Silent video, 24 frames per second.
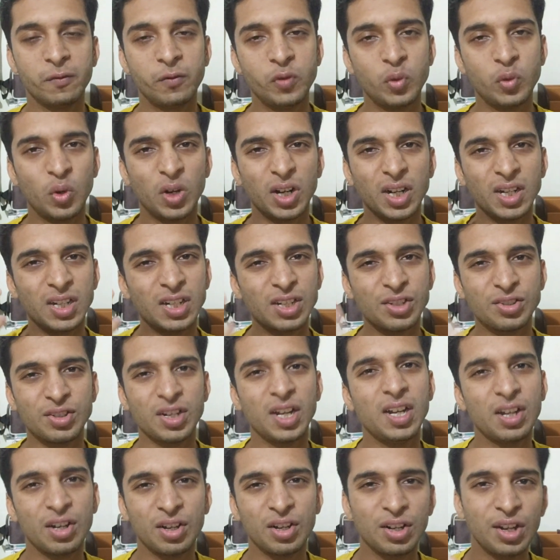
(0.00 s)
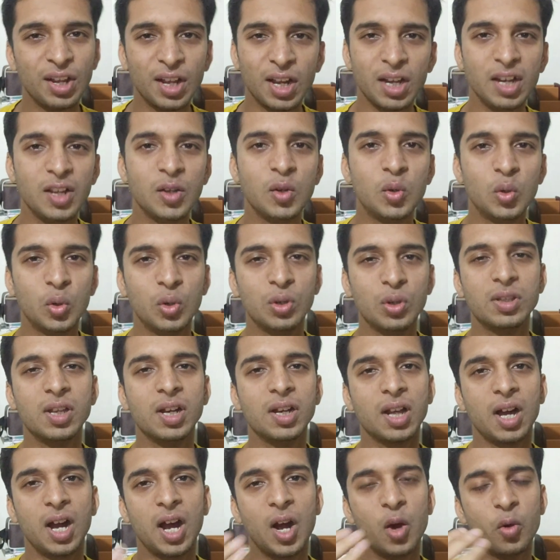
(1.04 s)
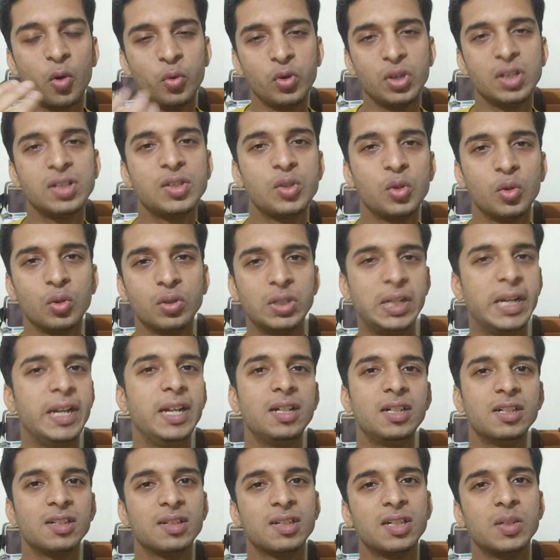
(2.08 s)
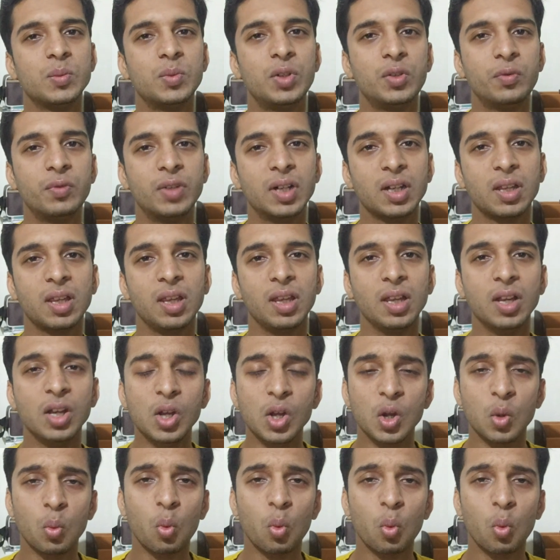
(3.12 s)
If you understand really good that how is your end customer working,